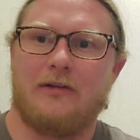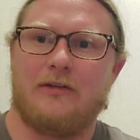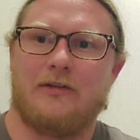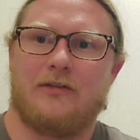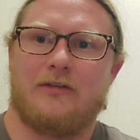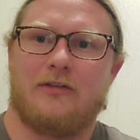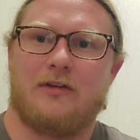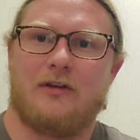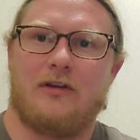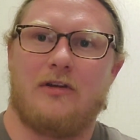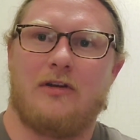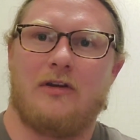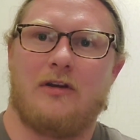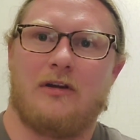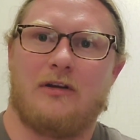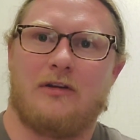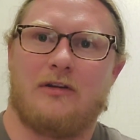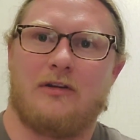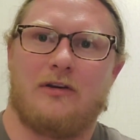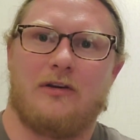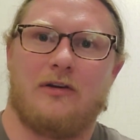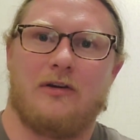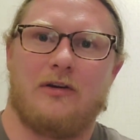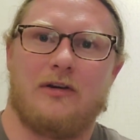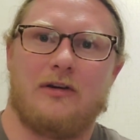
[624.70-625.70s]
Say you got a
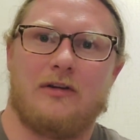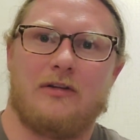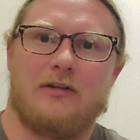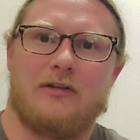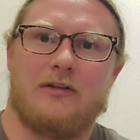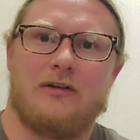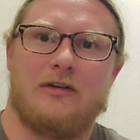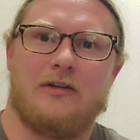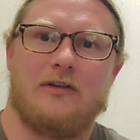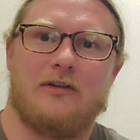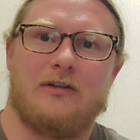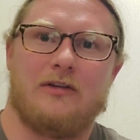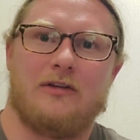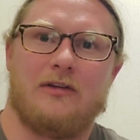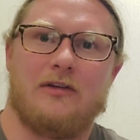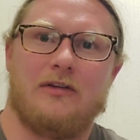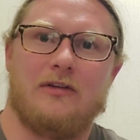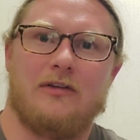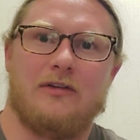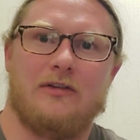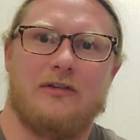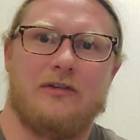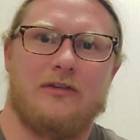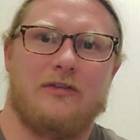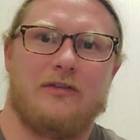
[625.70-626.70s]
target that
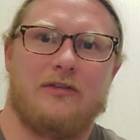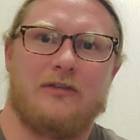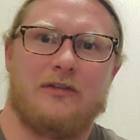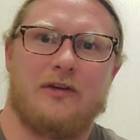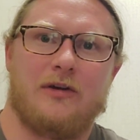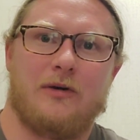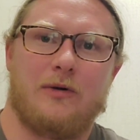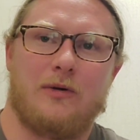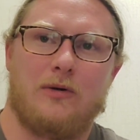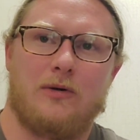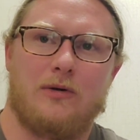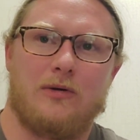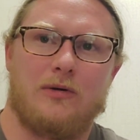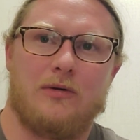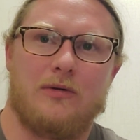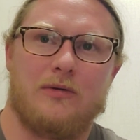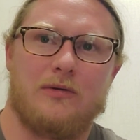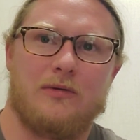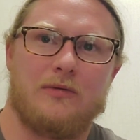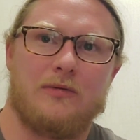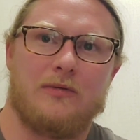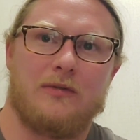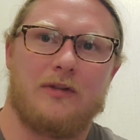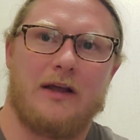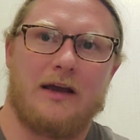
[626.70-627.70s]
is
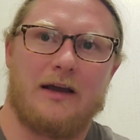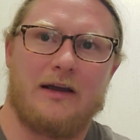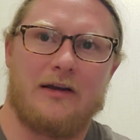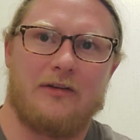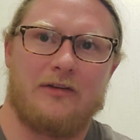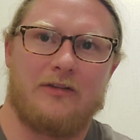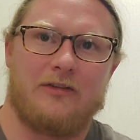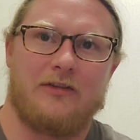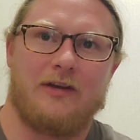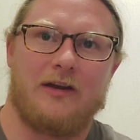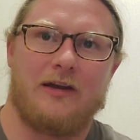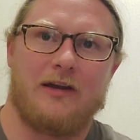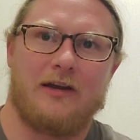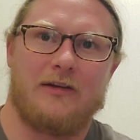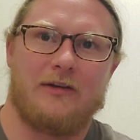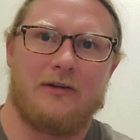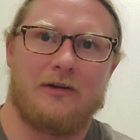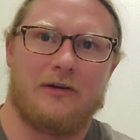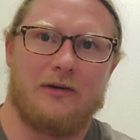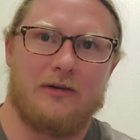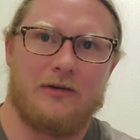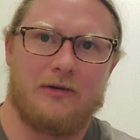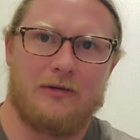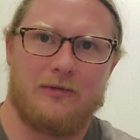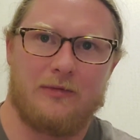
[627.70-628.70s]
line of sight
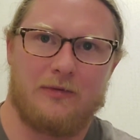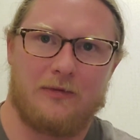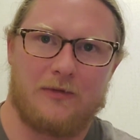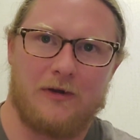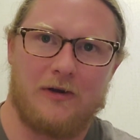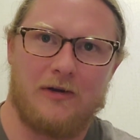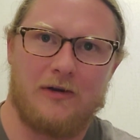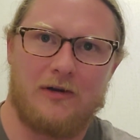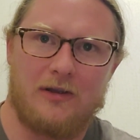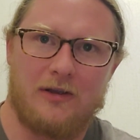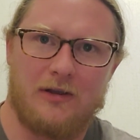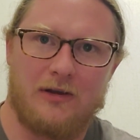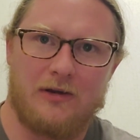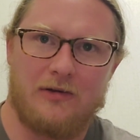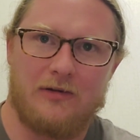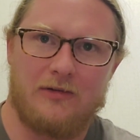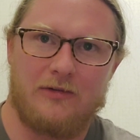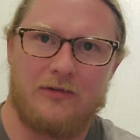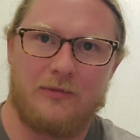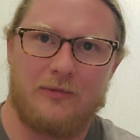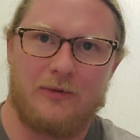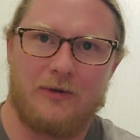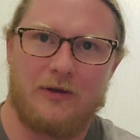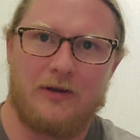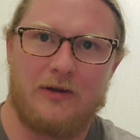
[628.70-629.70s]
130
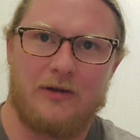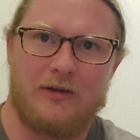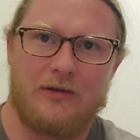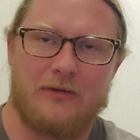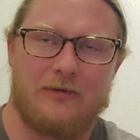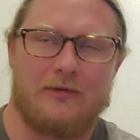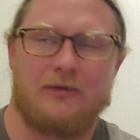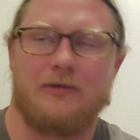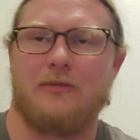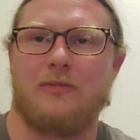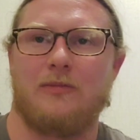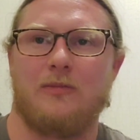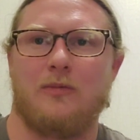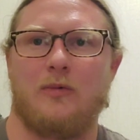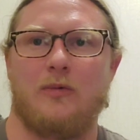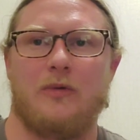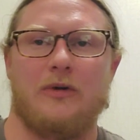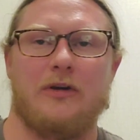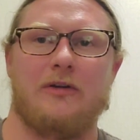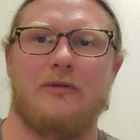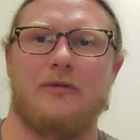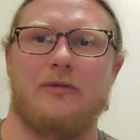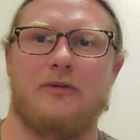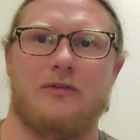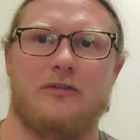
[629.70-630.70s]
yards away, or
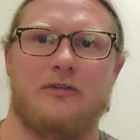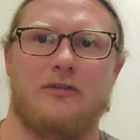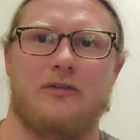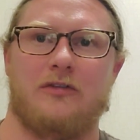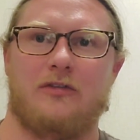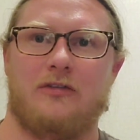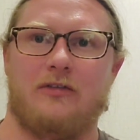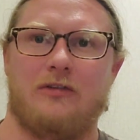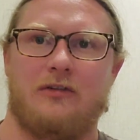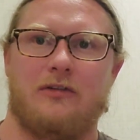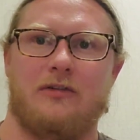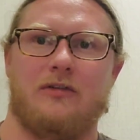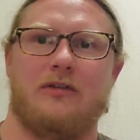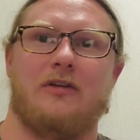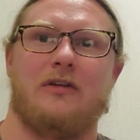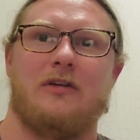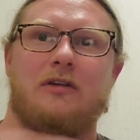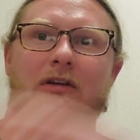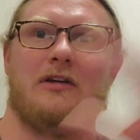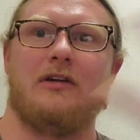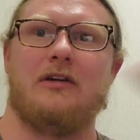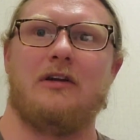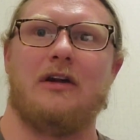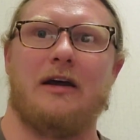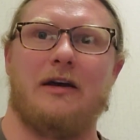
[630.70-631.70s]
well, we'll just
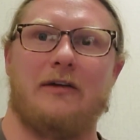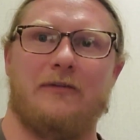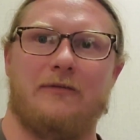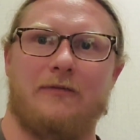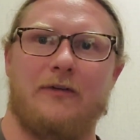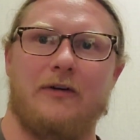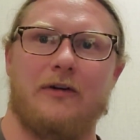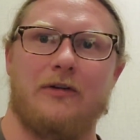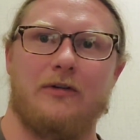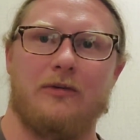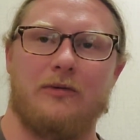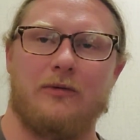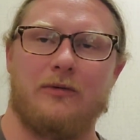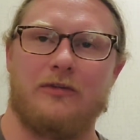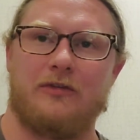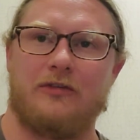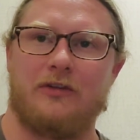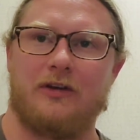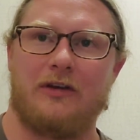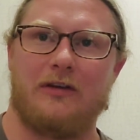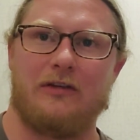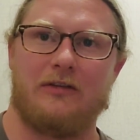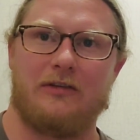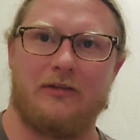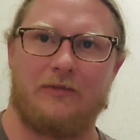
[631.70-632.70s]
get it out further. We'll
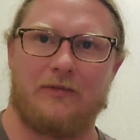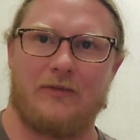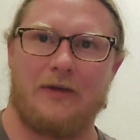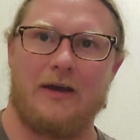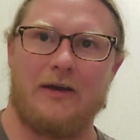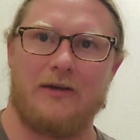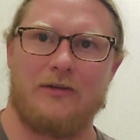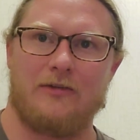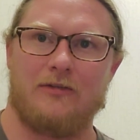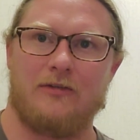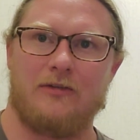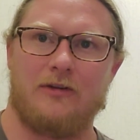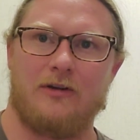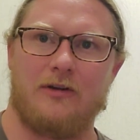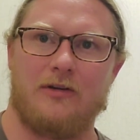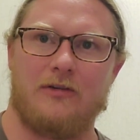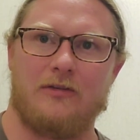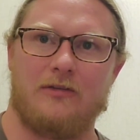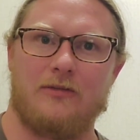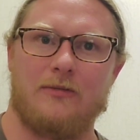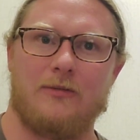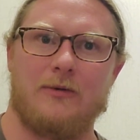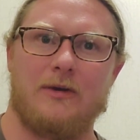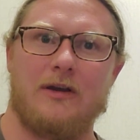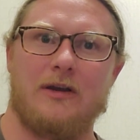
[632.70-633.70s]
say it's 1,000
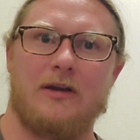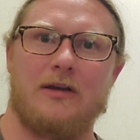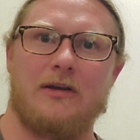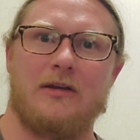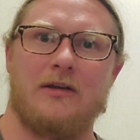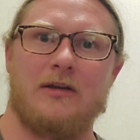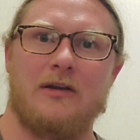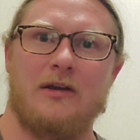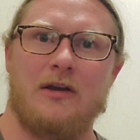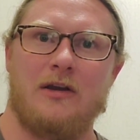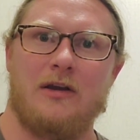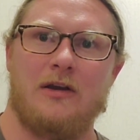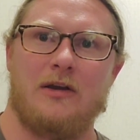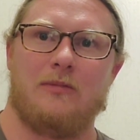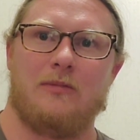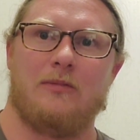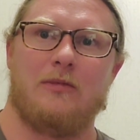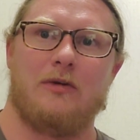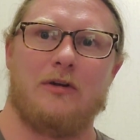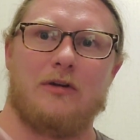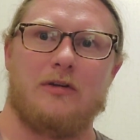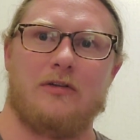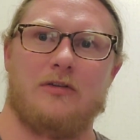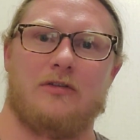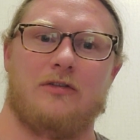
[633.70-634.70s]
yards away,
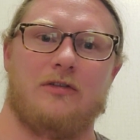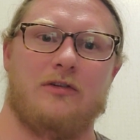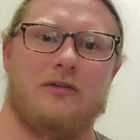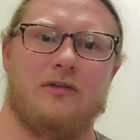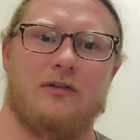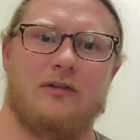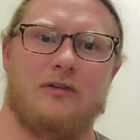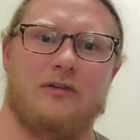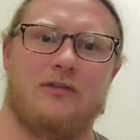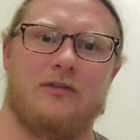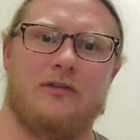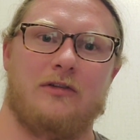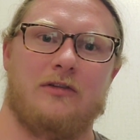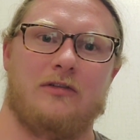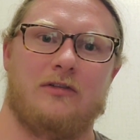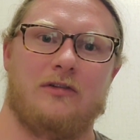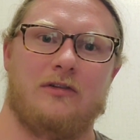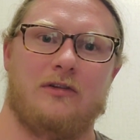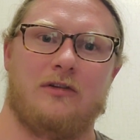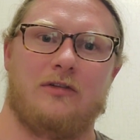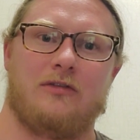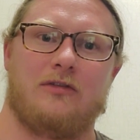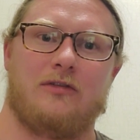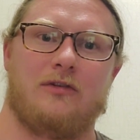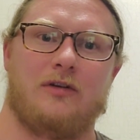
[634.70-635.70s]
but you're shooting at such
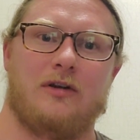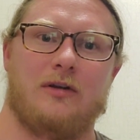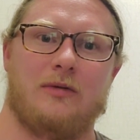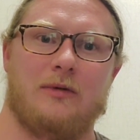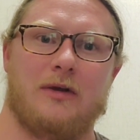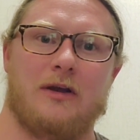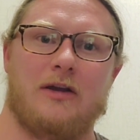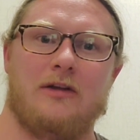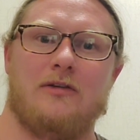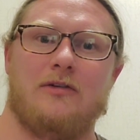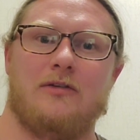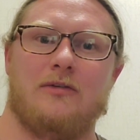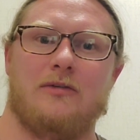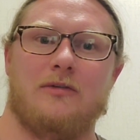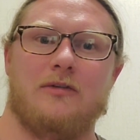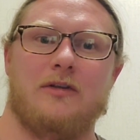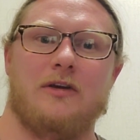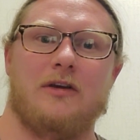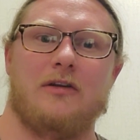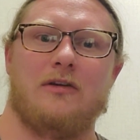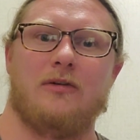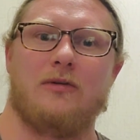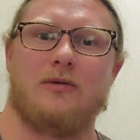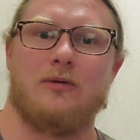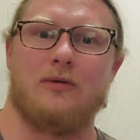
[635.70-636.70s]
an extreme angle
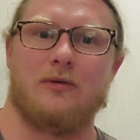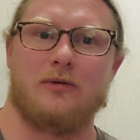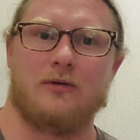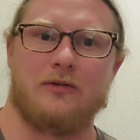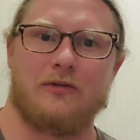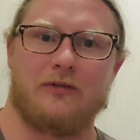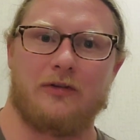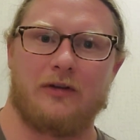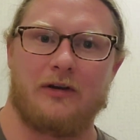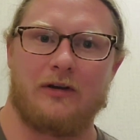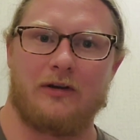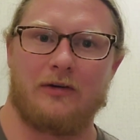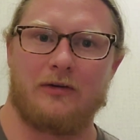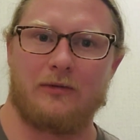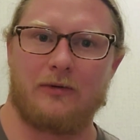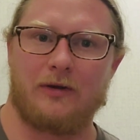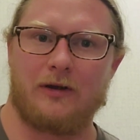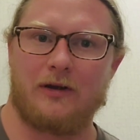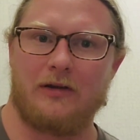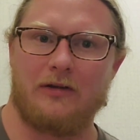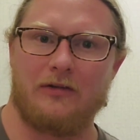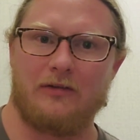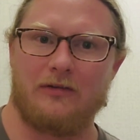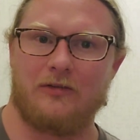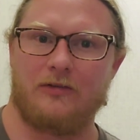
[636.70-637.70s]
that your horizontal
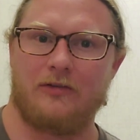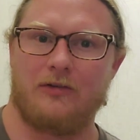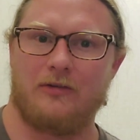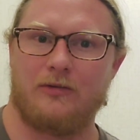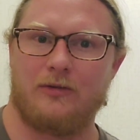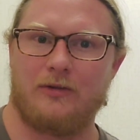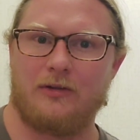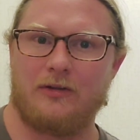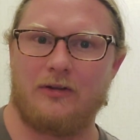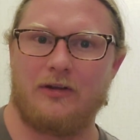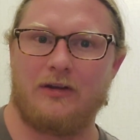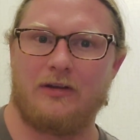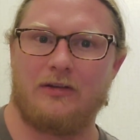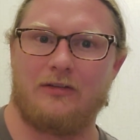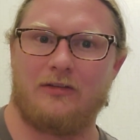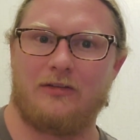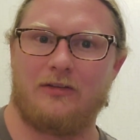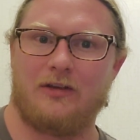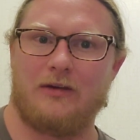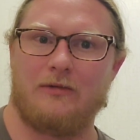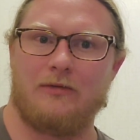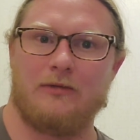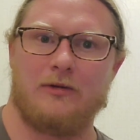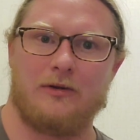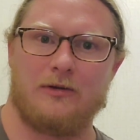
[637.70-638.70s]
range is only like
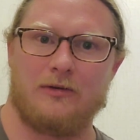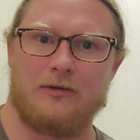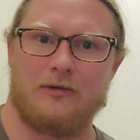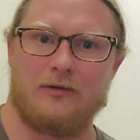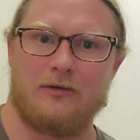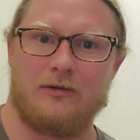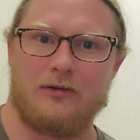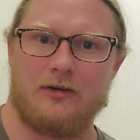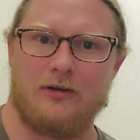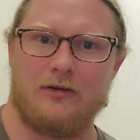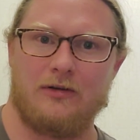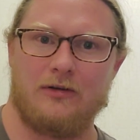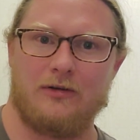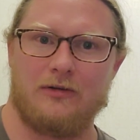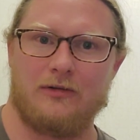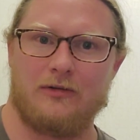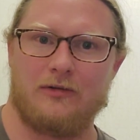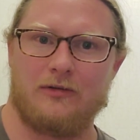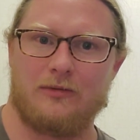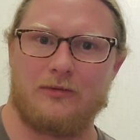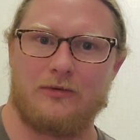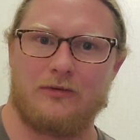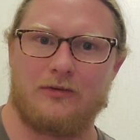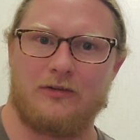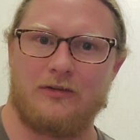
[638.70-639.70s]
700 yards
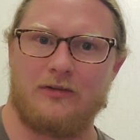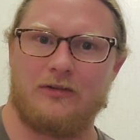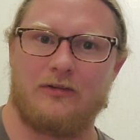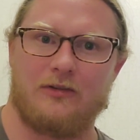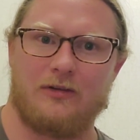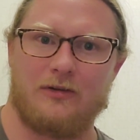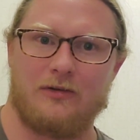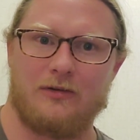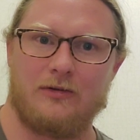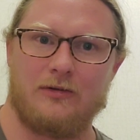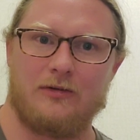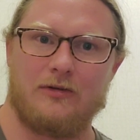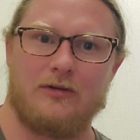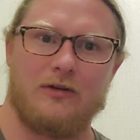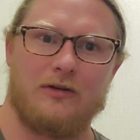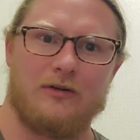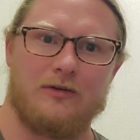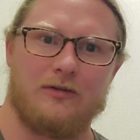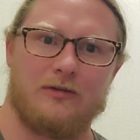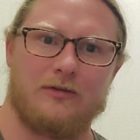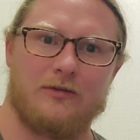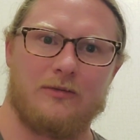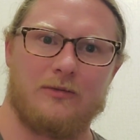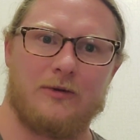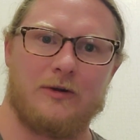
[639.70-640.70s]
or 600
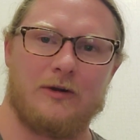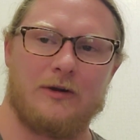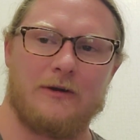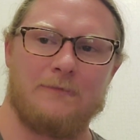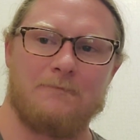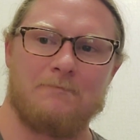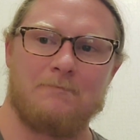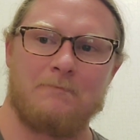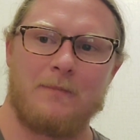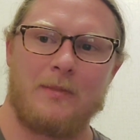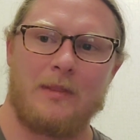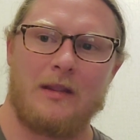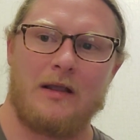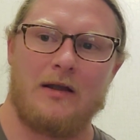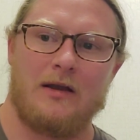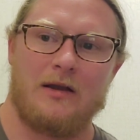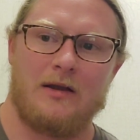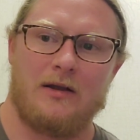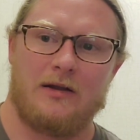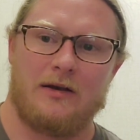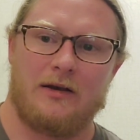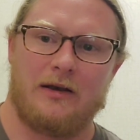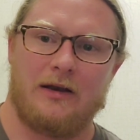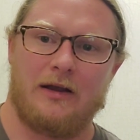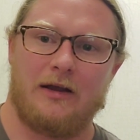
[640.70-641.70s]
yards away.
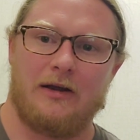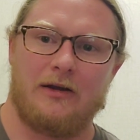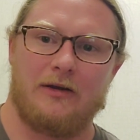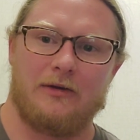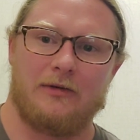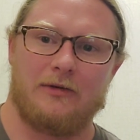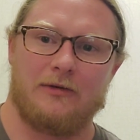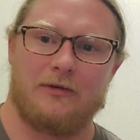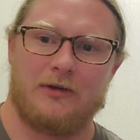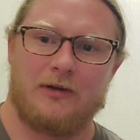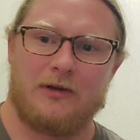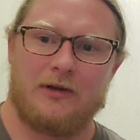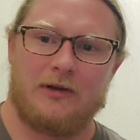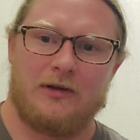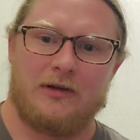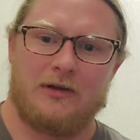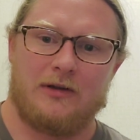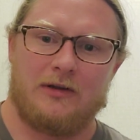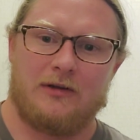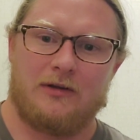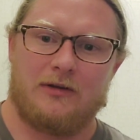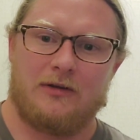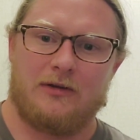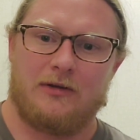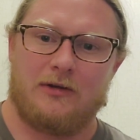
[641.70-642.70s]
Now,
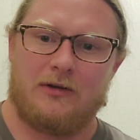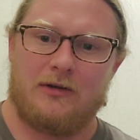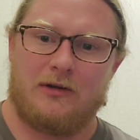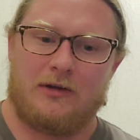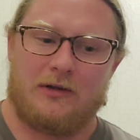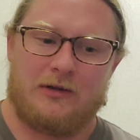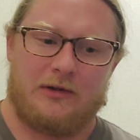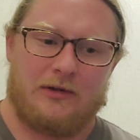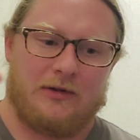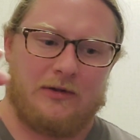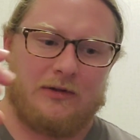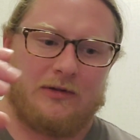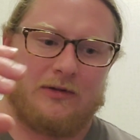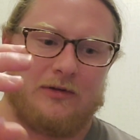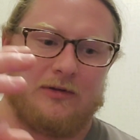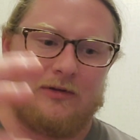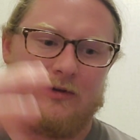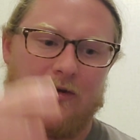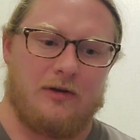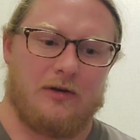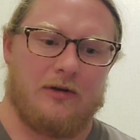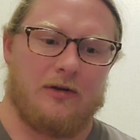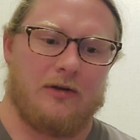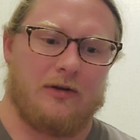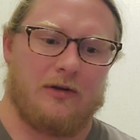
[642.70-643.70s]

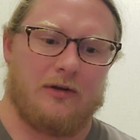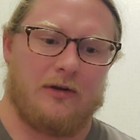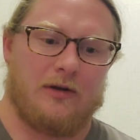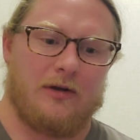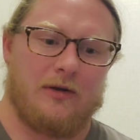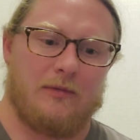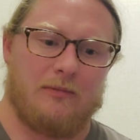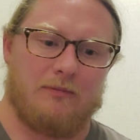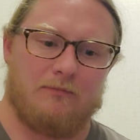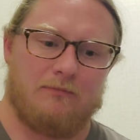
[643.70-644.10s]
your